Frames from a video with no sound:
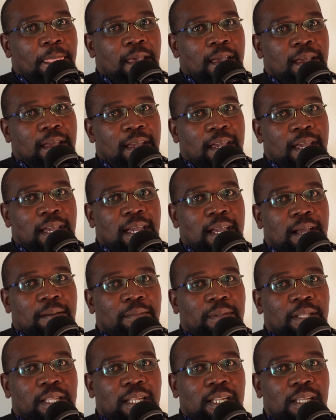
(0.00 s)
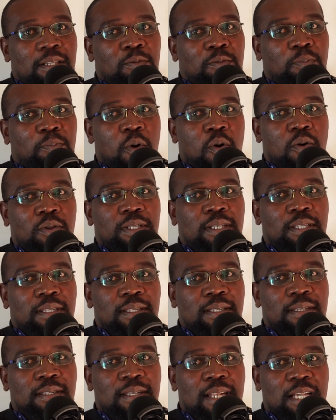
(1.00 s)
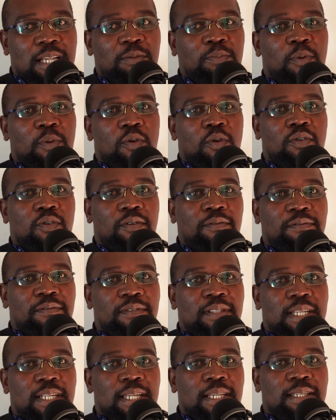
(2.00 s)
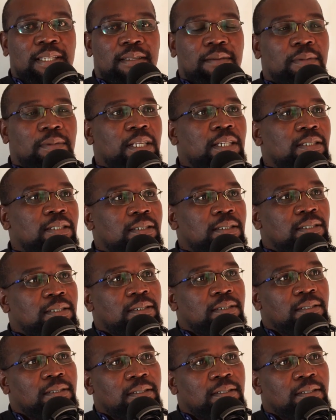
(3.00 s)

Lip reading: I'm the last born of 3 siblings.